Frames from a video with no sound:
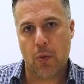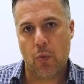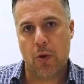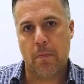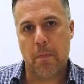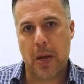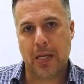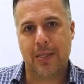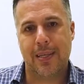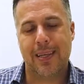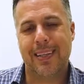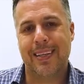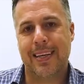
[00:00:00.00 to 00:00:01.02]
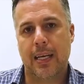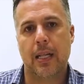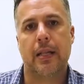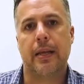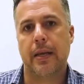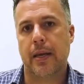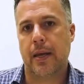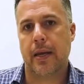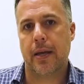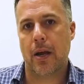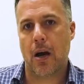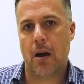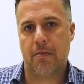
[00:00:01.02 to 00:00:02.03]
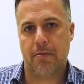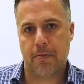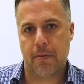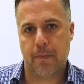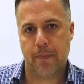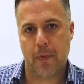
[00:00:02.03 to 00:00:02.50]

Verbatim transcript: we're basically cleaning it off.